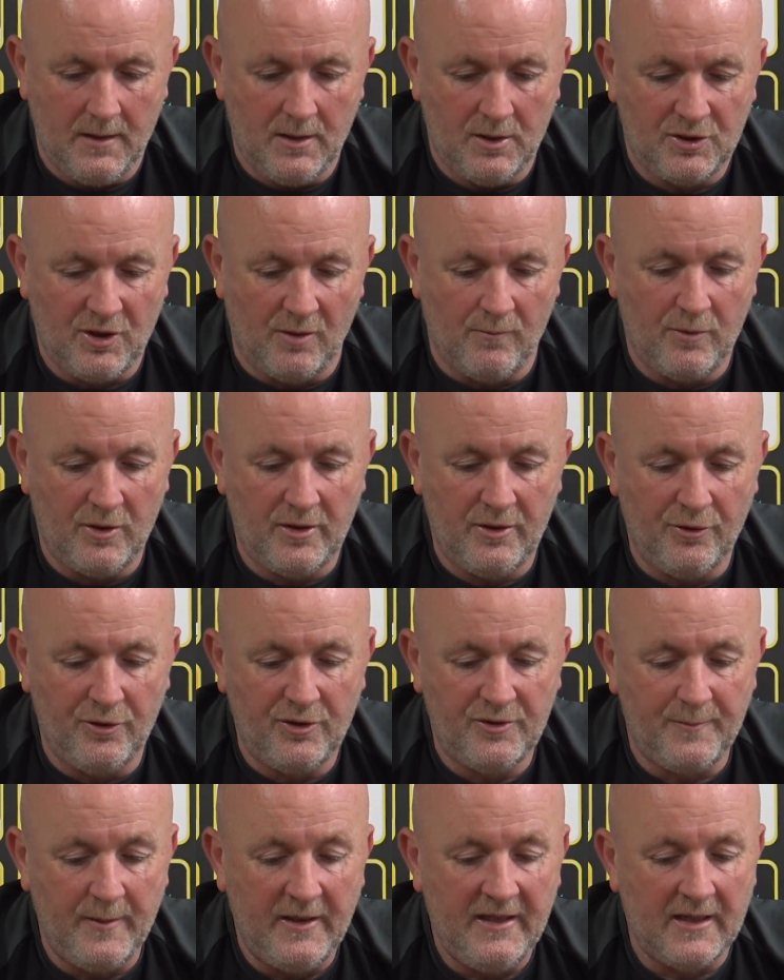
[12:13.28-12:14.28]
someone
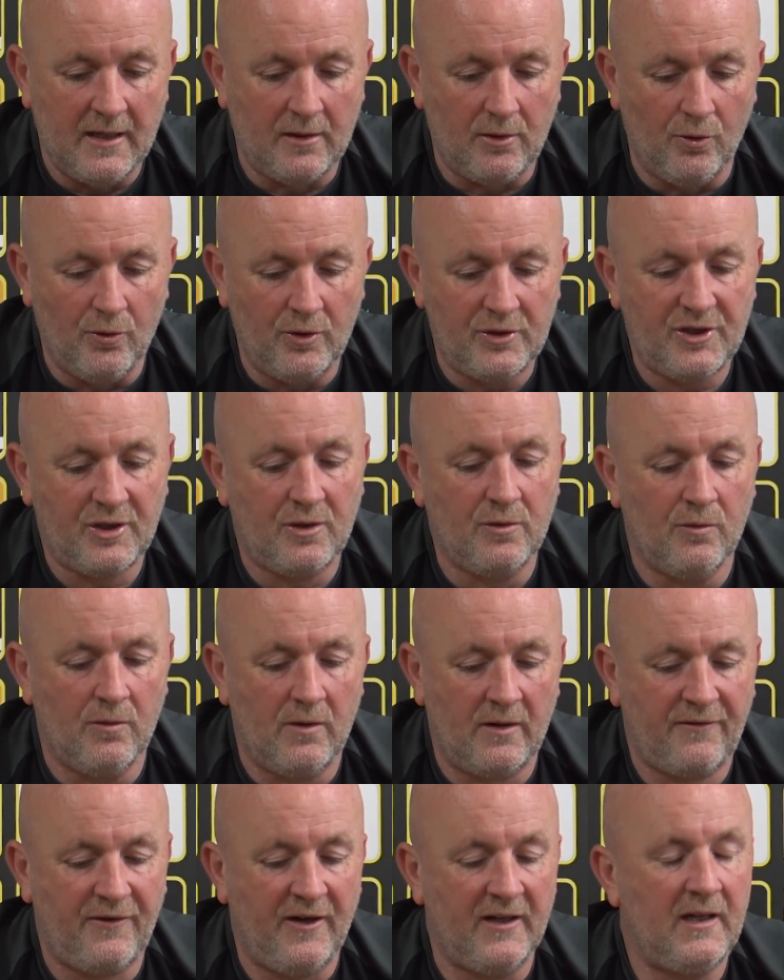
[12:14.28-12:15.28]
who's been illogical
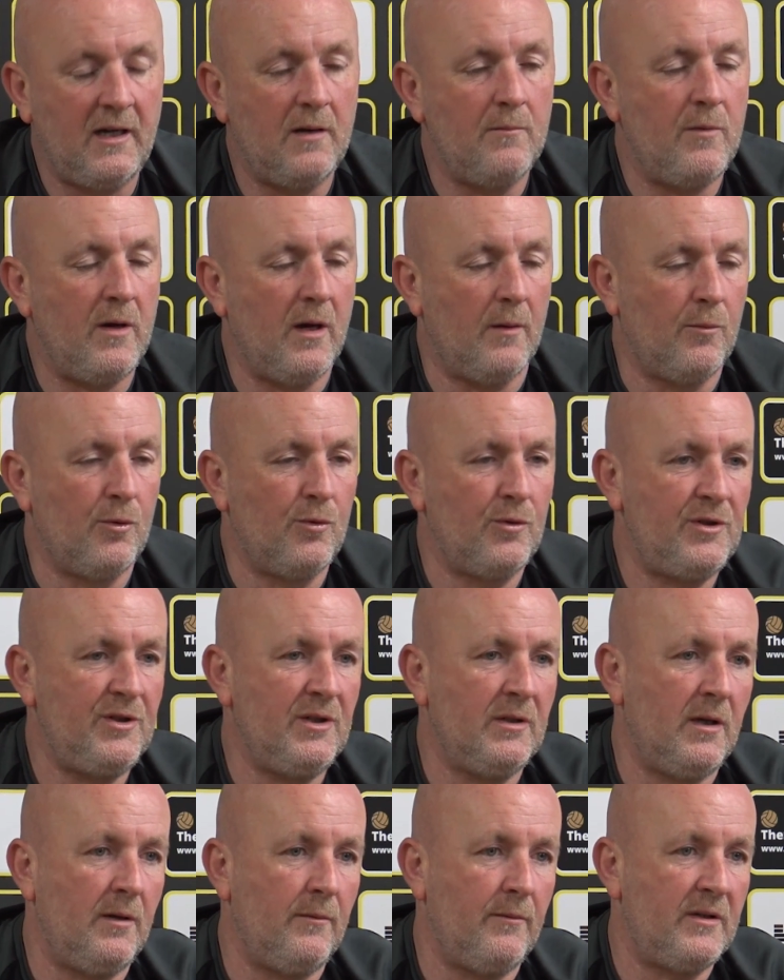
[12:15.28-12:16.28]
or thinking with
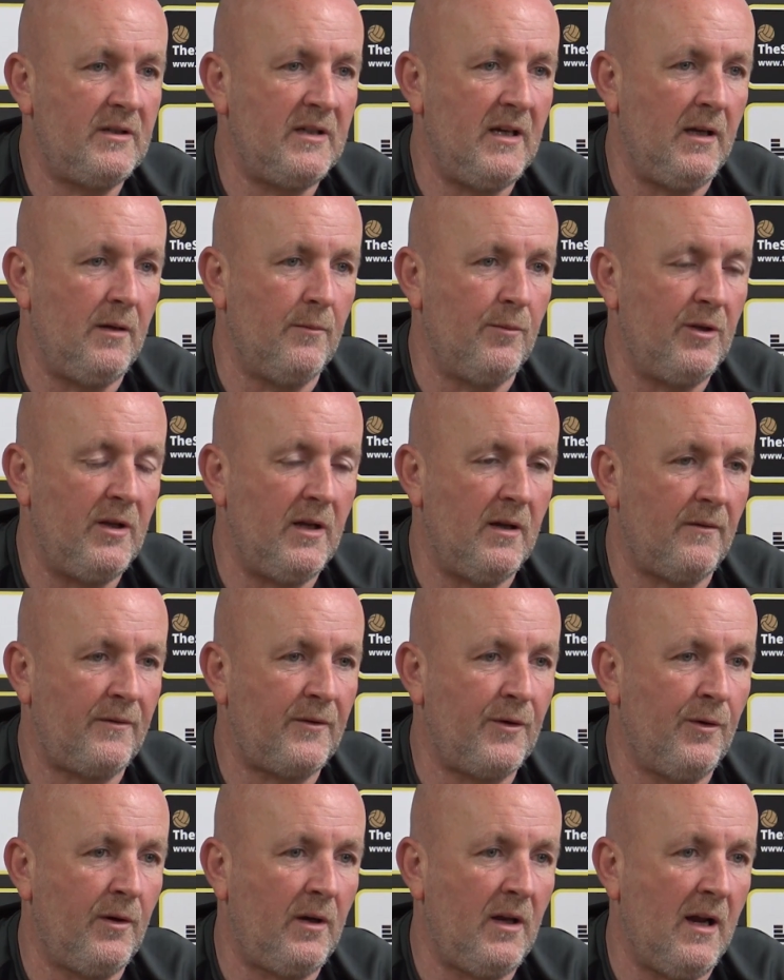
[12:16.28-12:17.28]
emotion that would say they wouldn't have
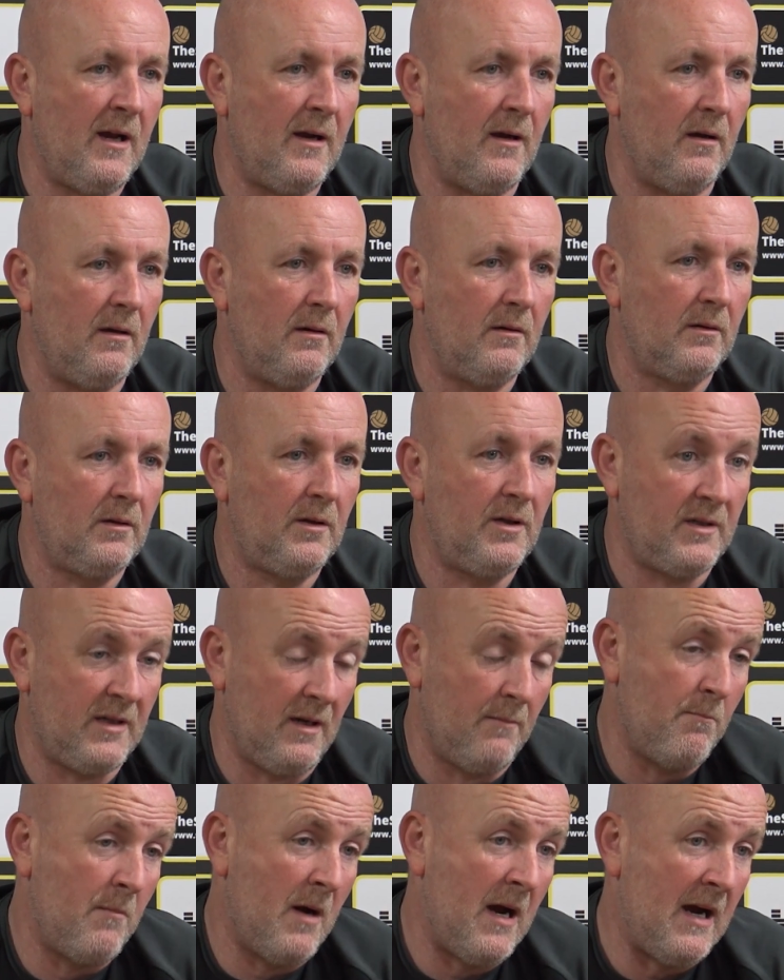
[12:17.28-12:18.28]
took that, because
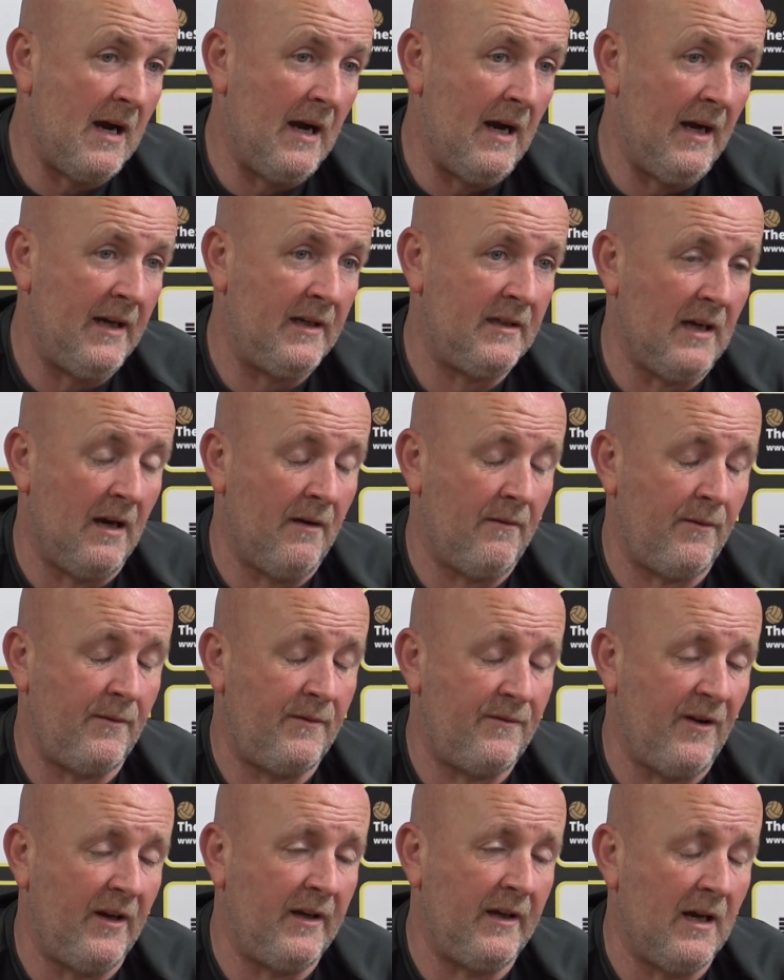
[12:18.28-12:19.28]
in my eyes I
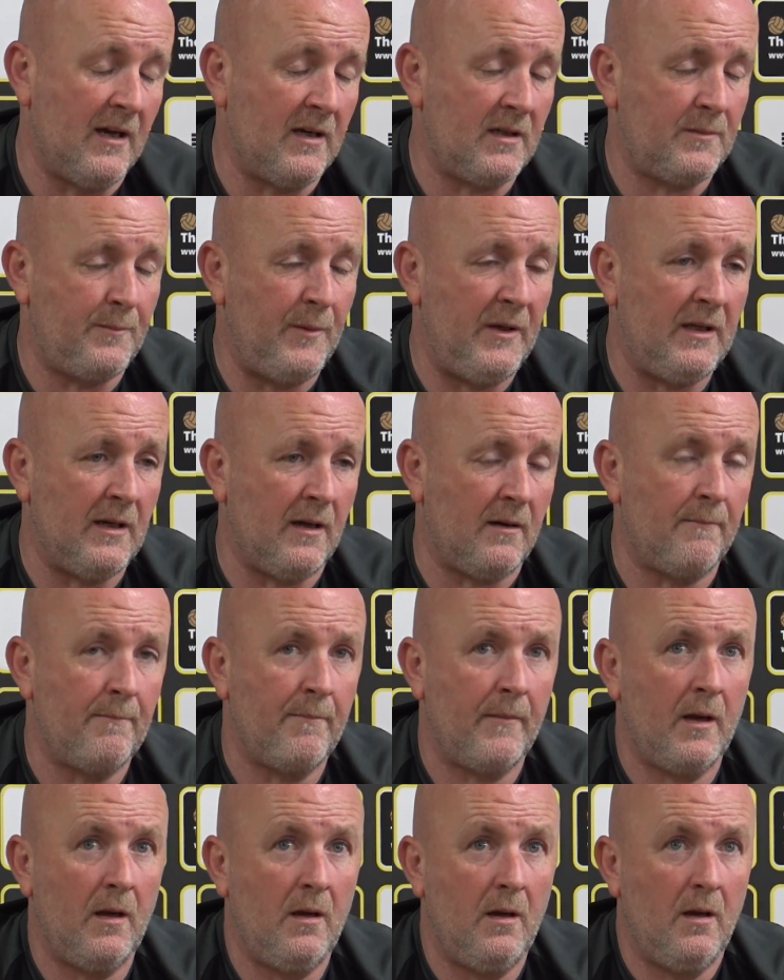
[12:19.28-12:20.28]
would think that's been a
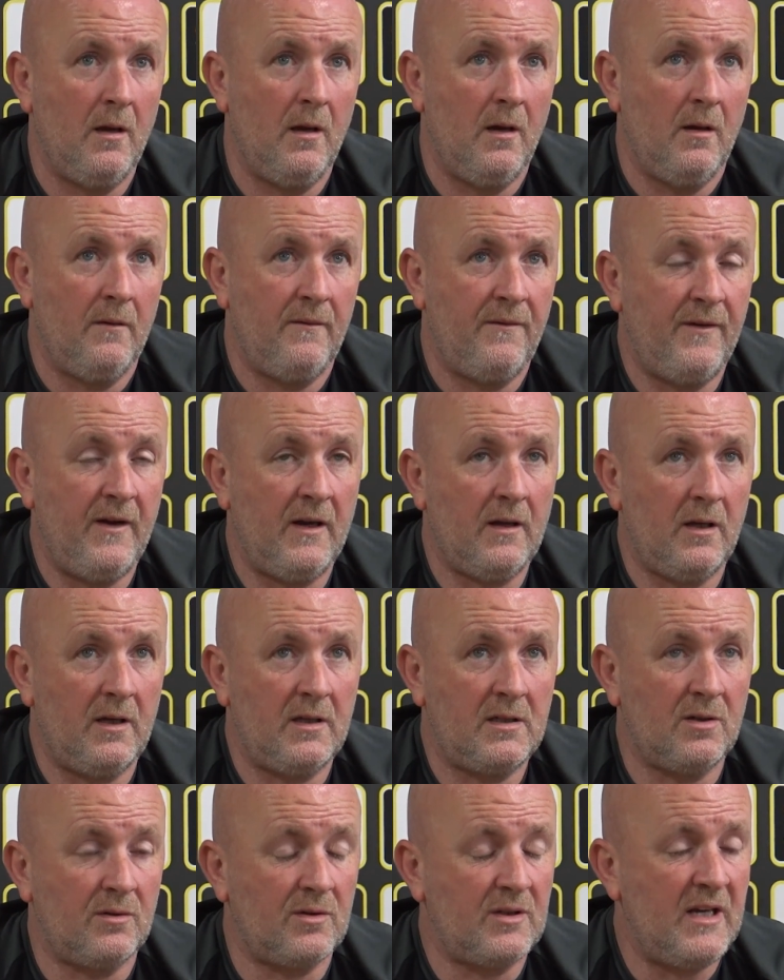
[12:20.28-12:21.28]
fairly
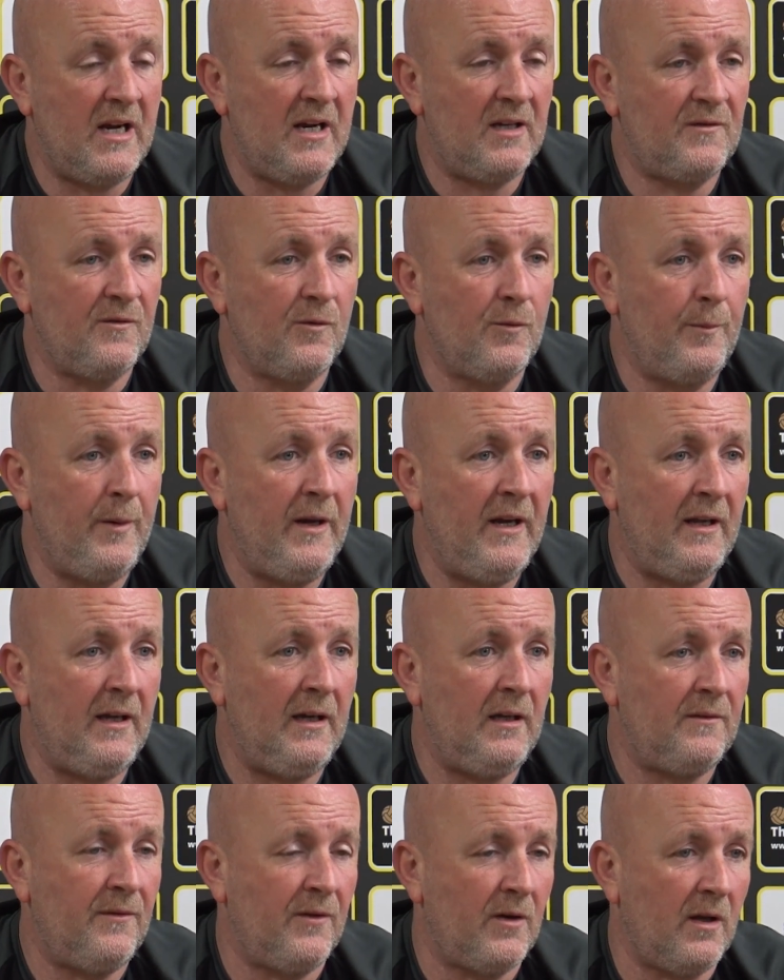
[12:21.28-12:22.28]
successful
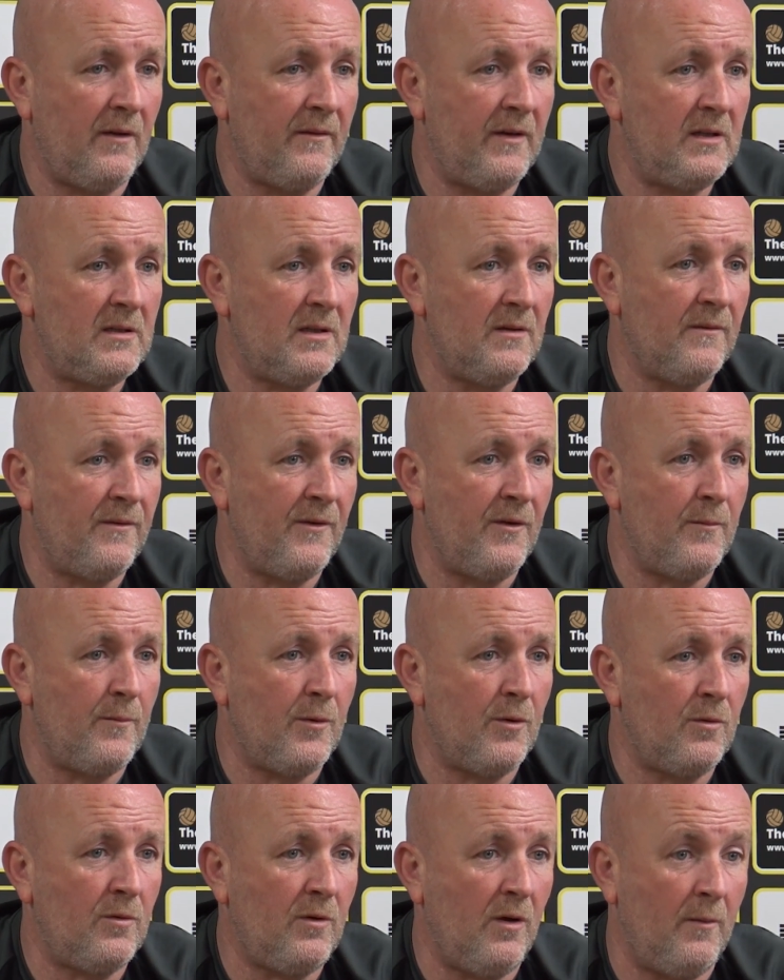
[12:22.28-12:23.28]
period for Livingston
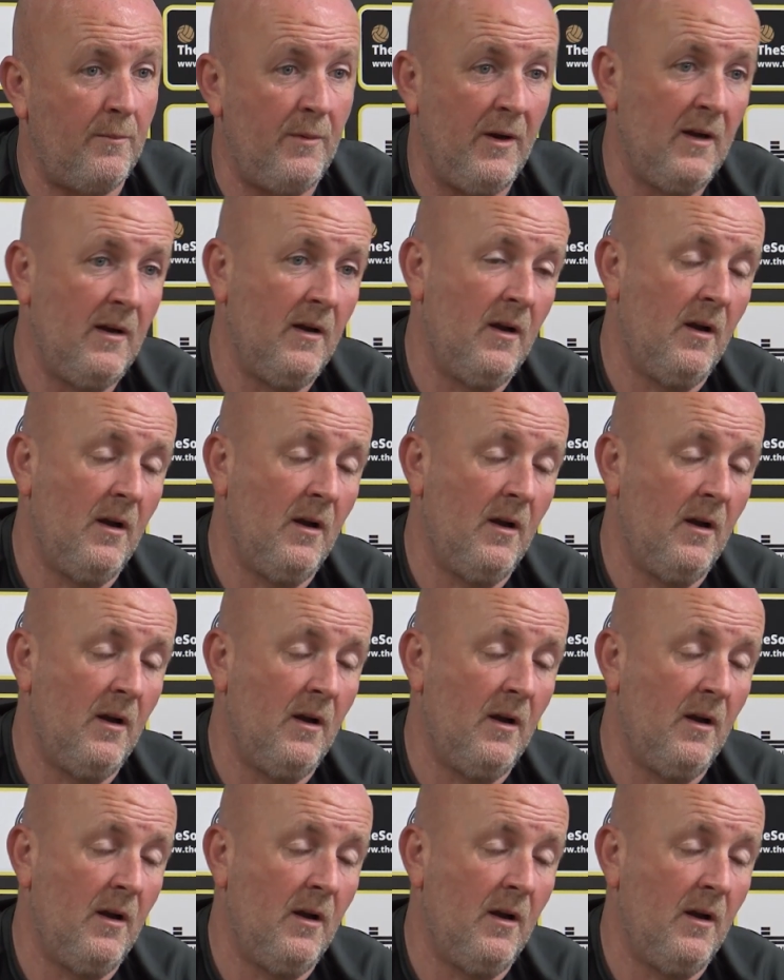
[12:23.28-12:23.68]
Football Club.